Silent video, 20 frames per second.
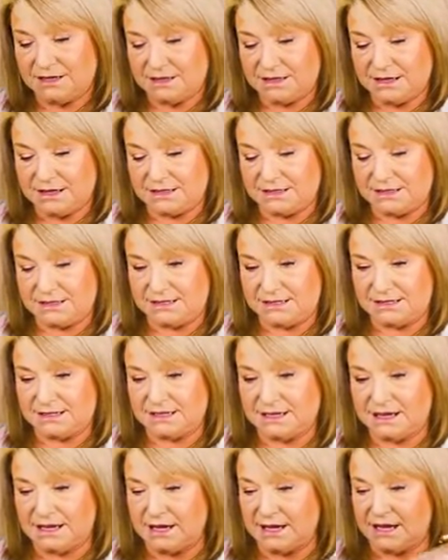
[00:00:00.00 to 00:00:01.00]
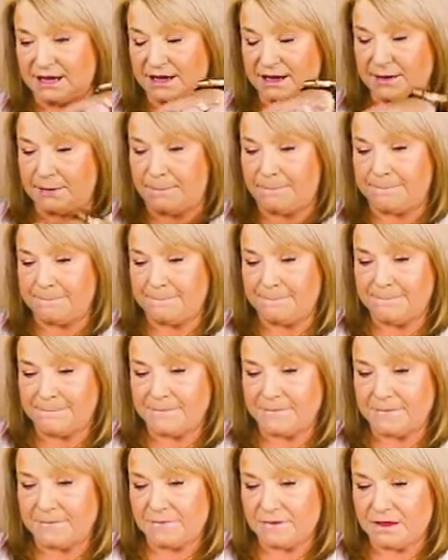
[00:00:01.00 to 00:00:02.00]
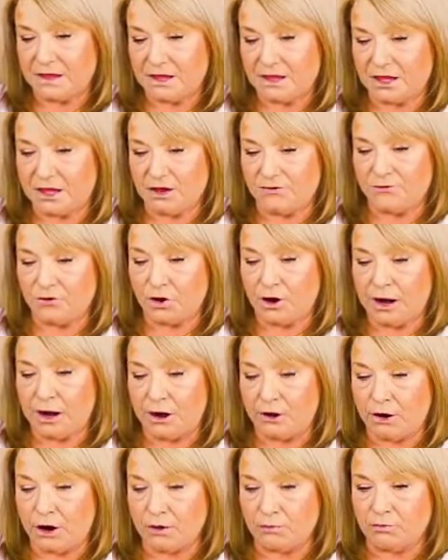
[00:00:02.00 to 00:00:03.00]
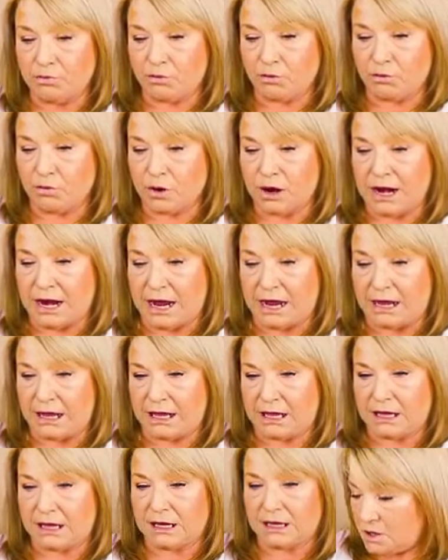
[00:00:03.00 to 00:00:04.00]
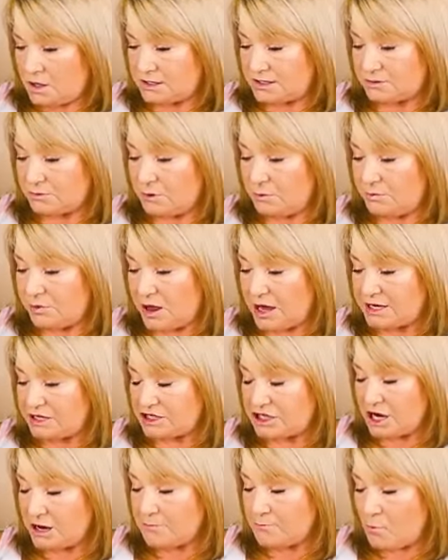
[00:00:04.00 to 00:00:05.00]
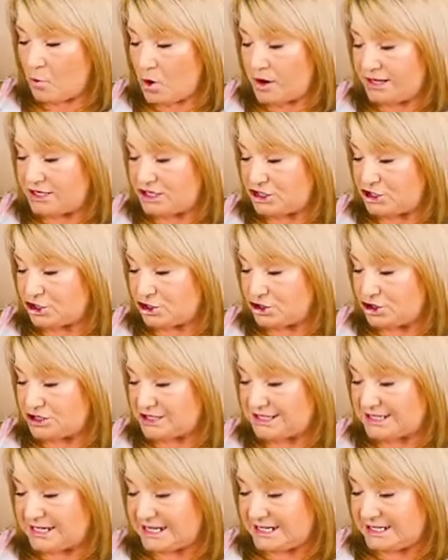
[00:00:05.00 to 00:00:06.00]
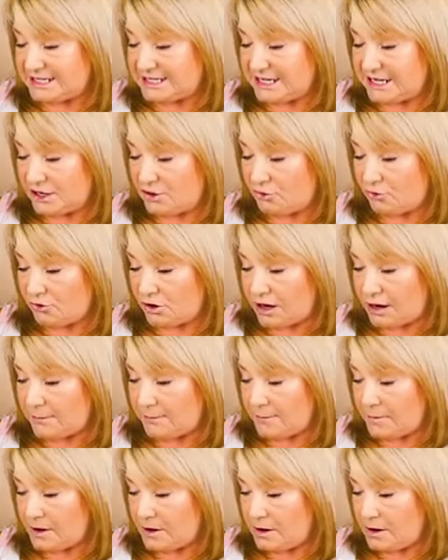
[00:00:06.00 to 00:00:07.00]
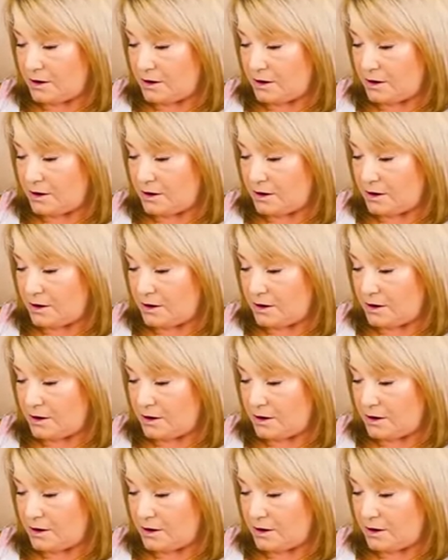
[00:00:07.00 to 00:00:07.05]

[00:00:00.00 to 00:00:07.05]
Let's see. Give your hair a break. It's a replenishing moisture CC cream.